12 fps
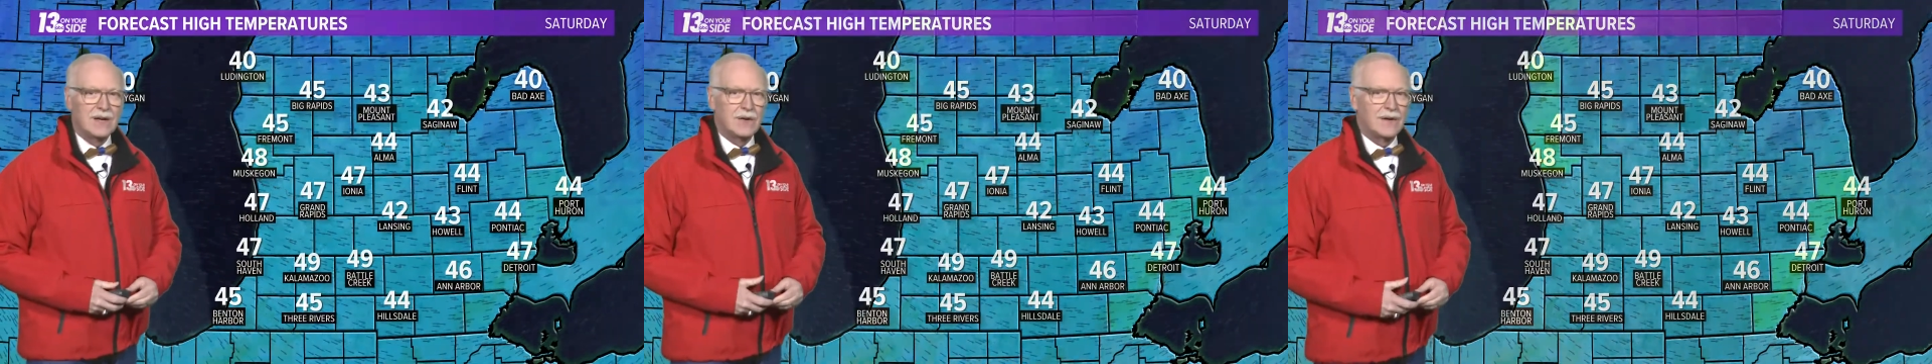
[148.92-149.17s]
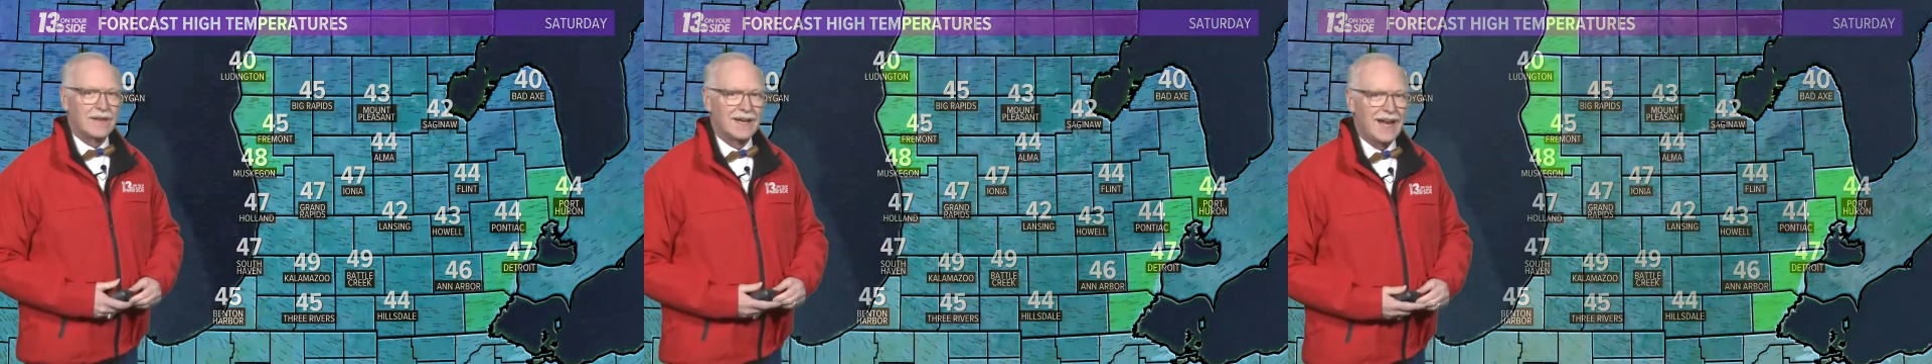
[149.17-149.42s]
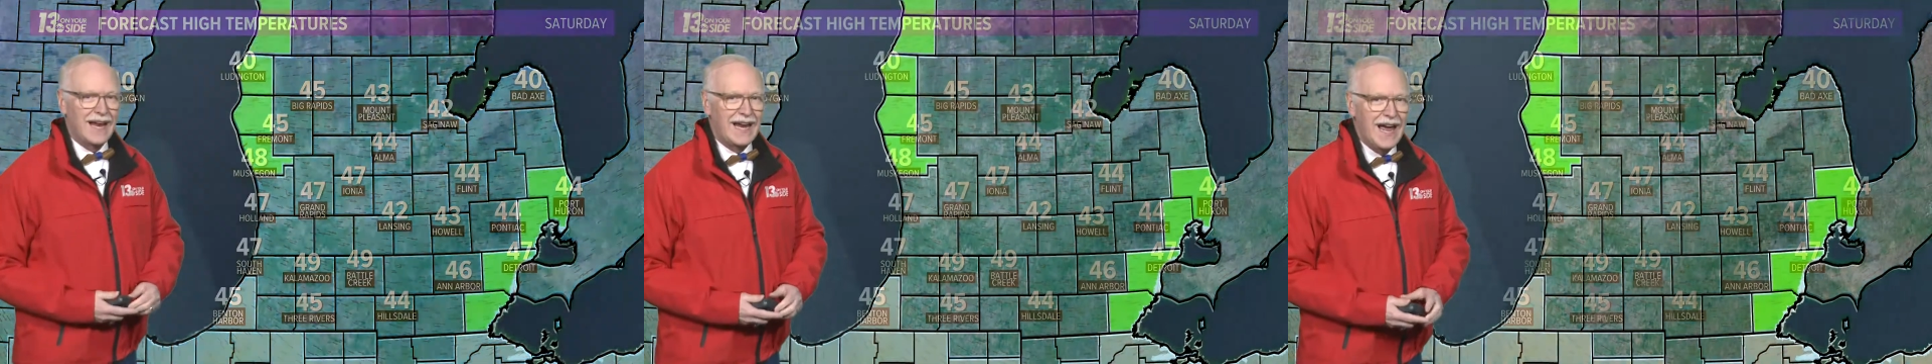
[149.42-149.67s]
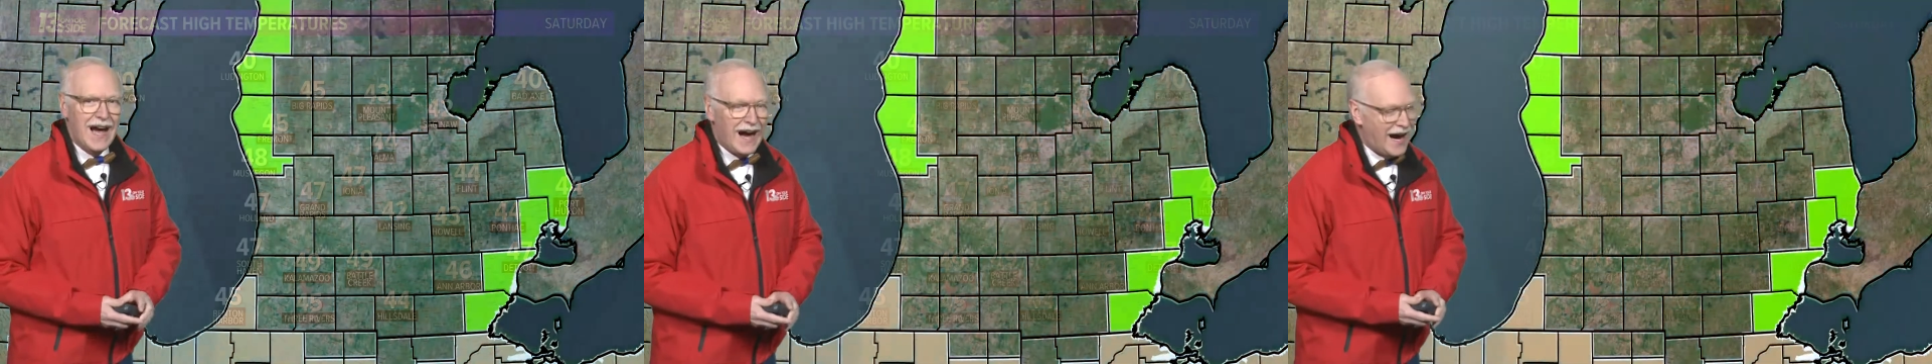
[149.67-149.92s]
during the day
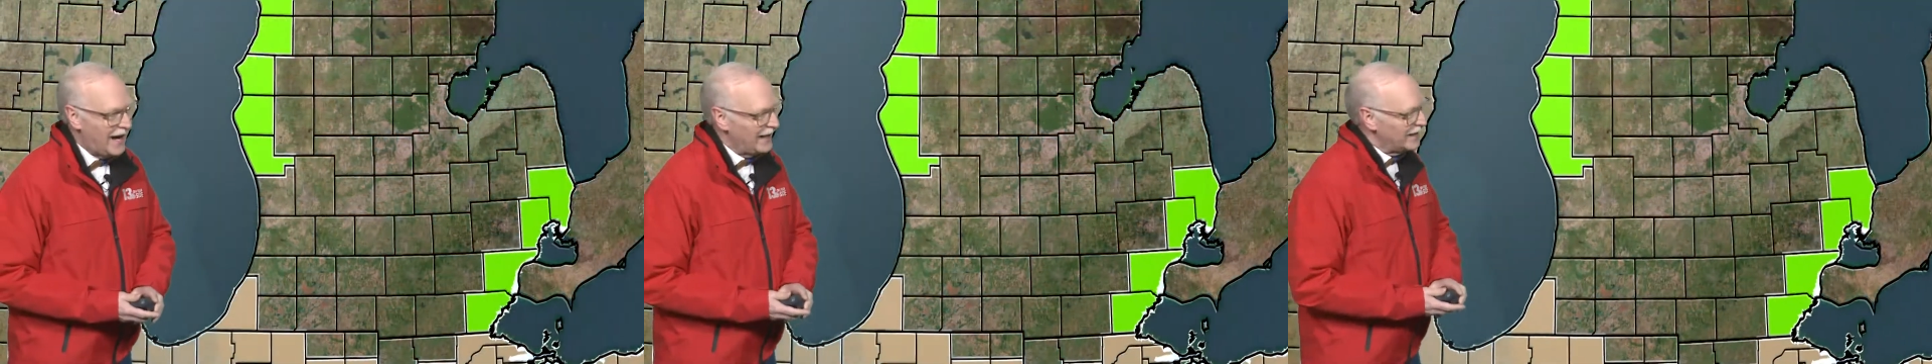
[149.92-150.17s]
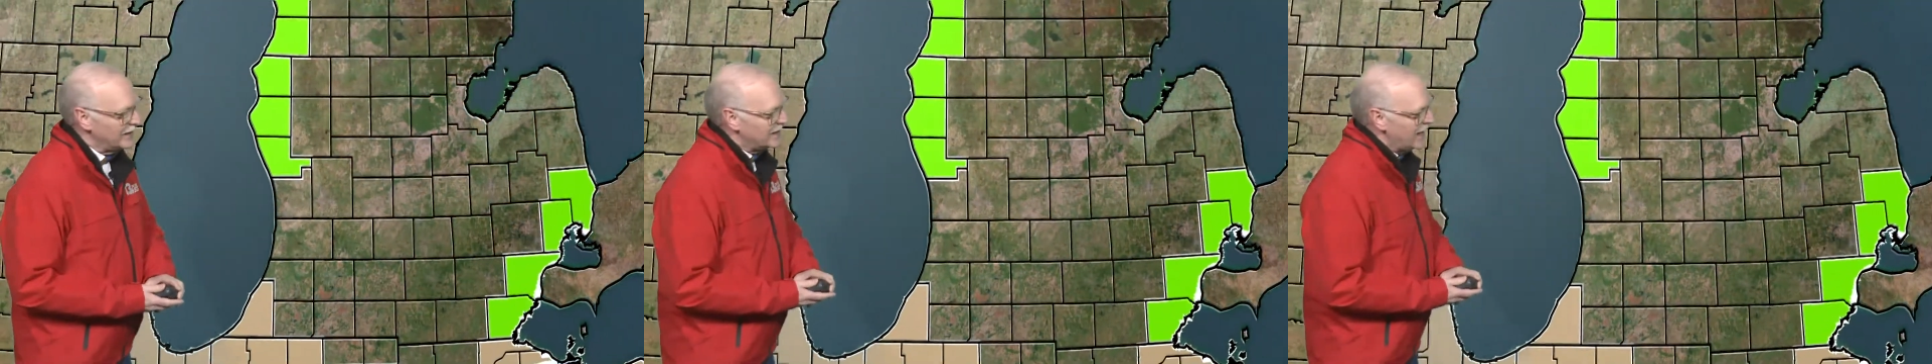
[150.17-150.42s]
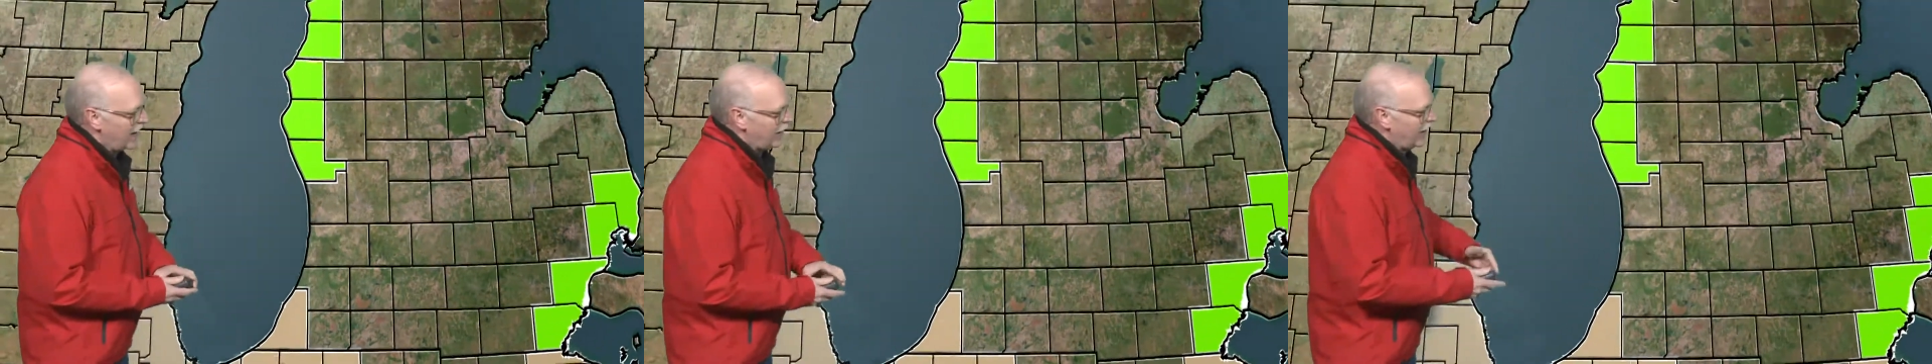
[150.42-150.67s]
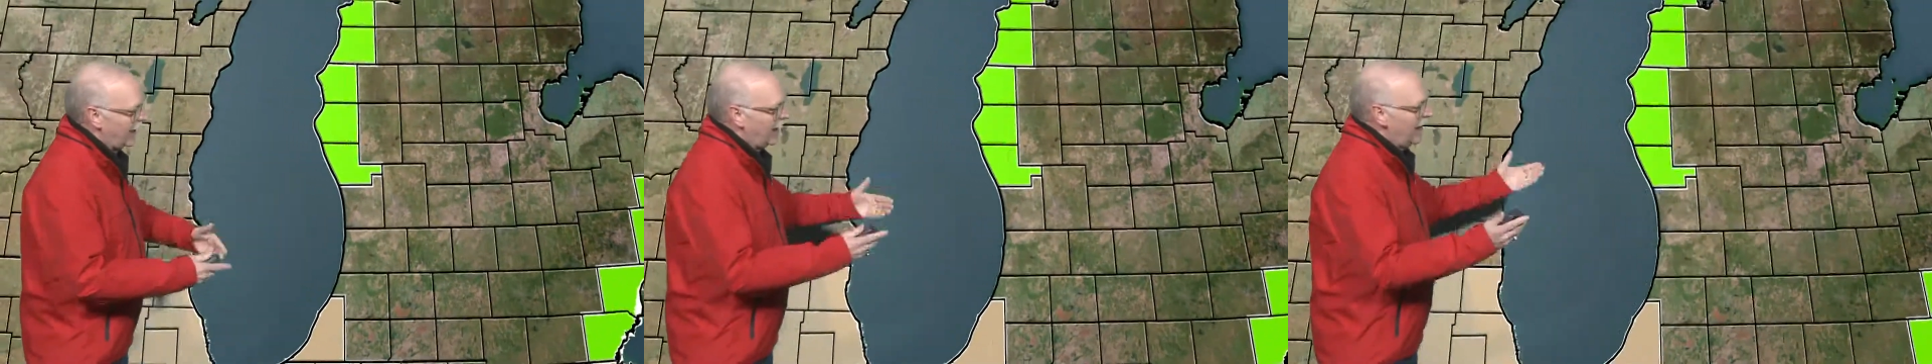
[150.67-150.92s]
on Saturday.